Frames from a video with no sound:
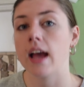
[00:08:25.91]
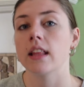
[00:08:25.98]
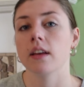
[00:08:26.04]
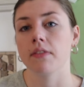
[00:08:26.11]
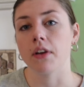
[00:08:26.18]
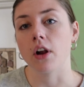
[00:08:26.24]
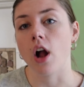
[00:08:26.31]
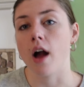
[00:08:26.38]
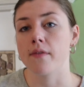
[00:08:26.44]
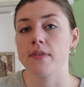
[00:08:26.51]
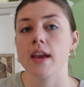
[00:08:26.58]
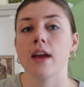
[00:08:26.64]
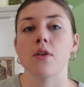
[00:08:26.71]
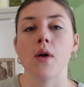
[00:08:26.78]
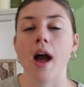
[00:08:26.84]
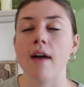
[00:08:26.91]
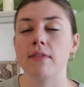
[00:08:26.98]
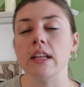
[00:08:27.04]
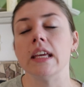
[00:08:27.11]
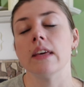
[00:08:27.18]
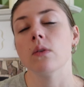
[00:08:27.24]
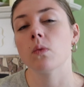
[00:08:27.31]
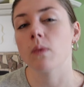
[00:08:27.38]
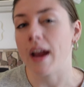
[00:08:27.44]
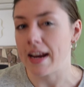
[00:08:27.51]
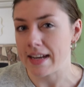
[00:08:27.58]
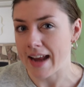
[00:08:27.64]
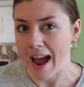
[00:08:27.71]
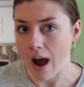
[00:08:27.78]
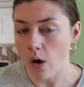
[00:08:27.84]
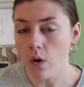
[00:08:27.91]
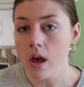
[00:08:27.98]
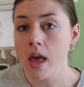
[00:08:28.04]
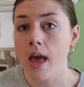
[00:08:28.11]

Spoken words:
I love their coffee. I don't have any right now,